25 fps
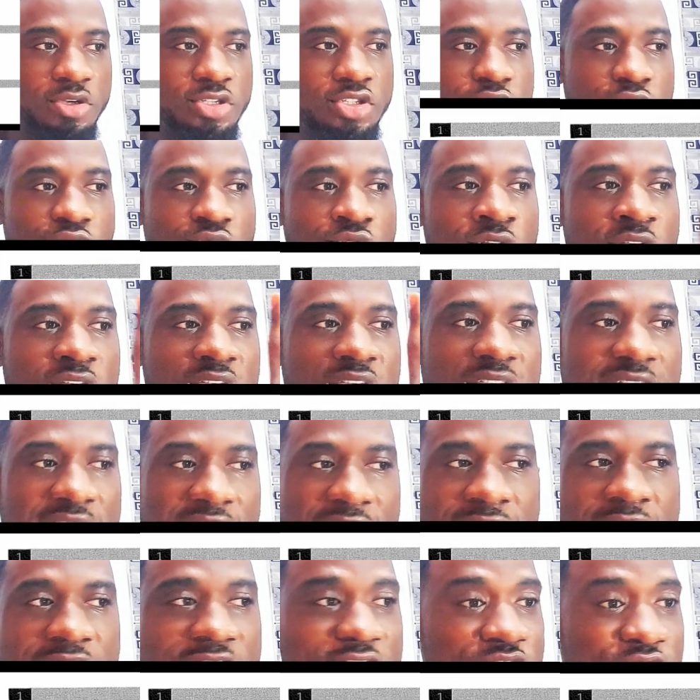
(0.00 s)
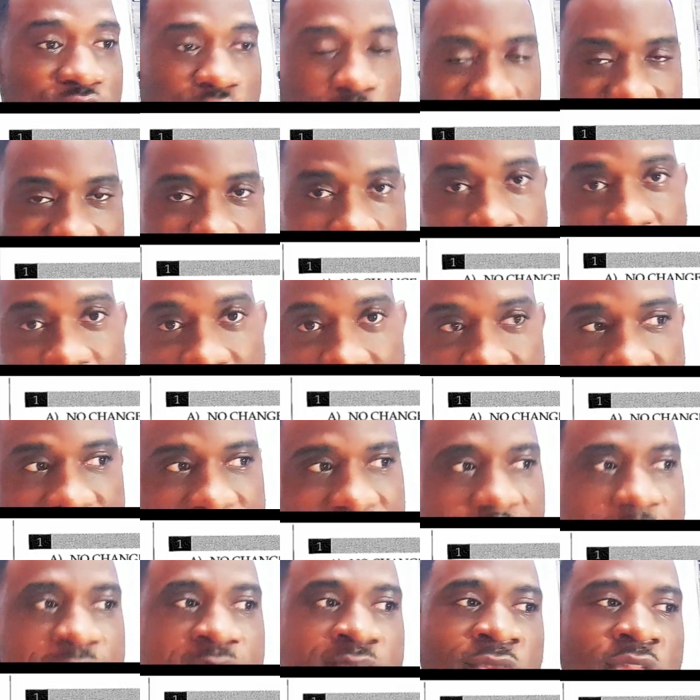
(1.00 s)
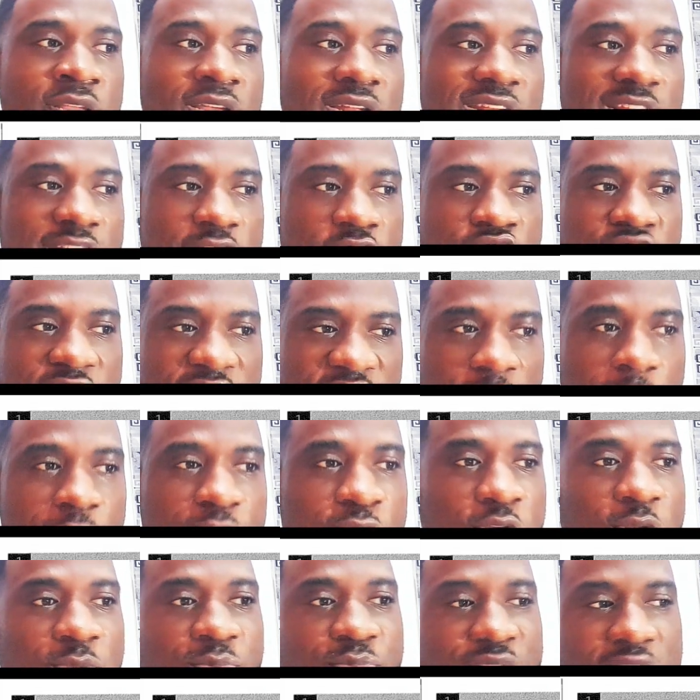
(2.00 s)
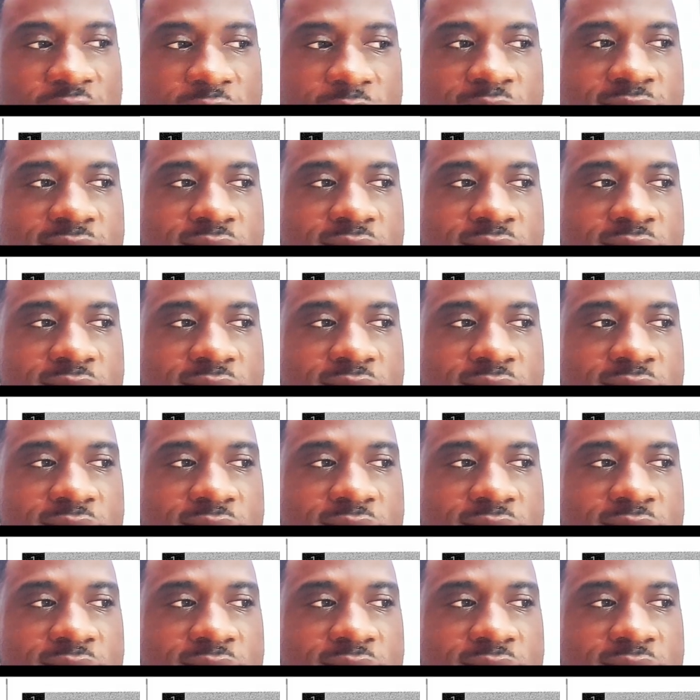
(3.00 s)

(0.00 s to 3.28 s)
So A is not our answer. Let's try an option B.